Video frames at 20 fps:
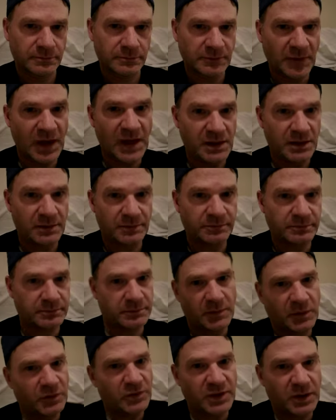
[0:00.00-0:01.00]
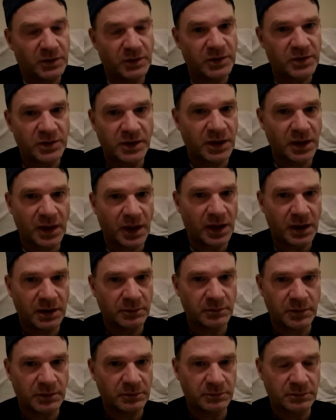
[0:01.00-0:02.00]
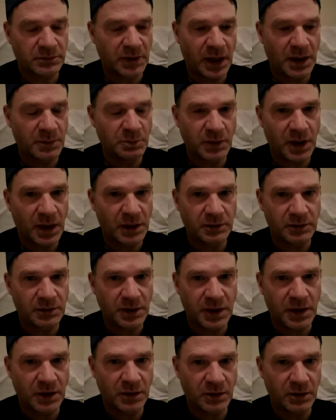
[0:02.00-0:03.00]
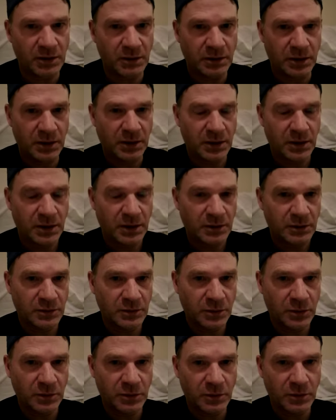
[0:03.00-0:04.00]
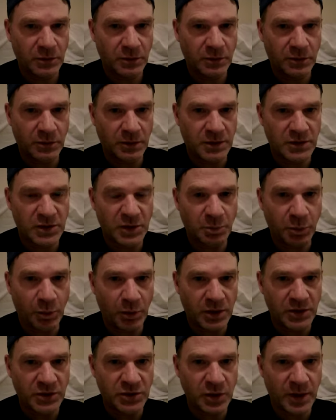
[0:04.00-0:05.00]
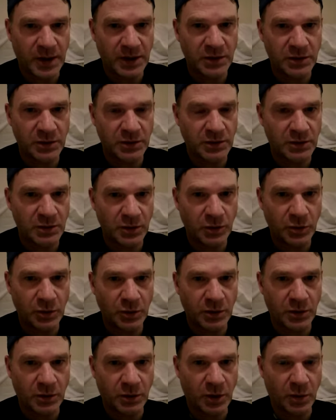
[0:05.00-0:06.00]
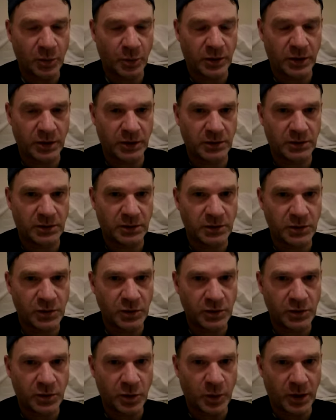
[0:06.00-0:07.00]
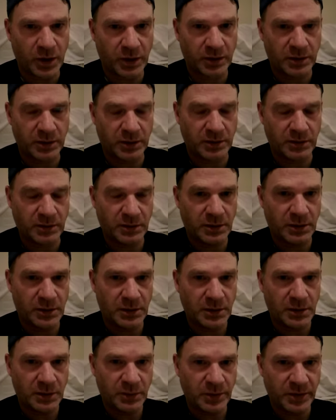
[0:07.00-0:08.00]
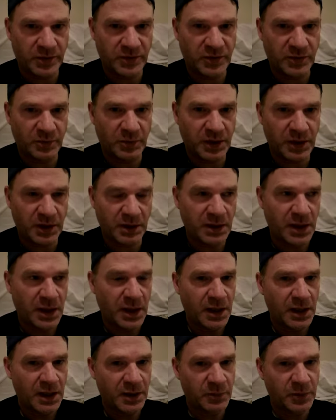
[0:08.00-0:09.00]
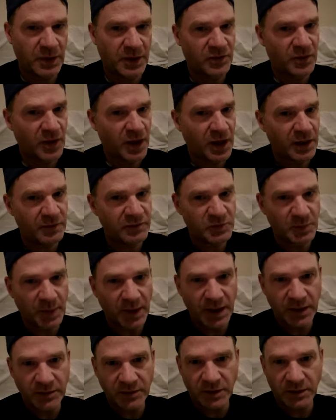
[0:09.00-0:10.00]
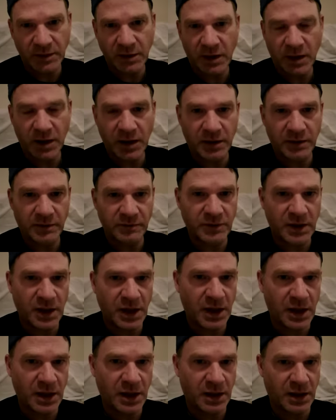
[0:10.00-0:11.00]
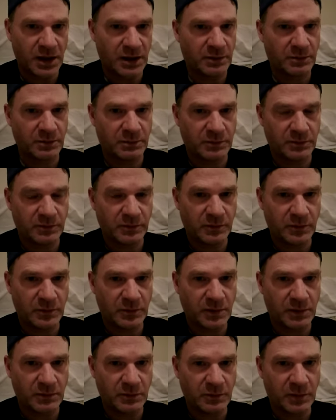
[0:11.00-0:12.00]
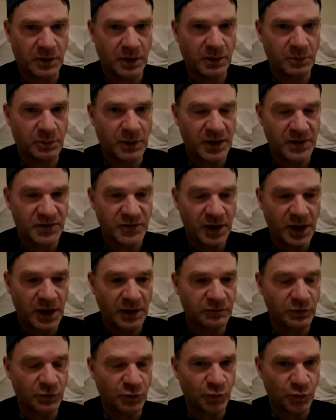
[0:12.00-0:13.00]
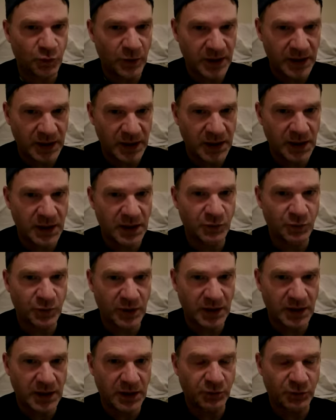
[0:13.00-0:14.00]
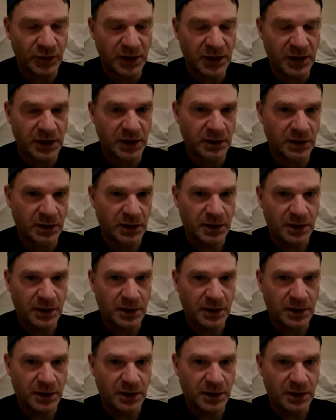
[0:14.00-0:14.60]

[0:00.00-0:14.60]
Yeah, seriously, I'm not here to support you and do your homework, to do your work. What does it mean? It means I've spent a lot of time on myself reading, reading, reading,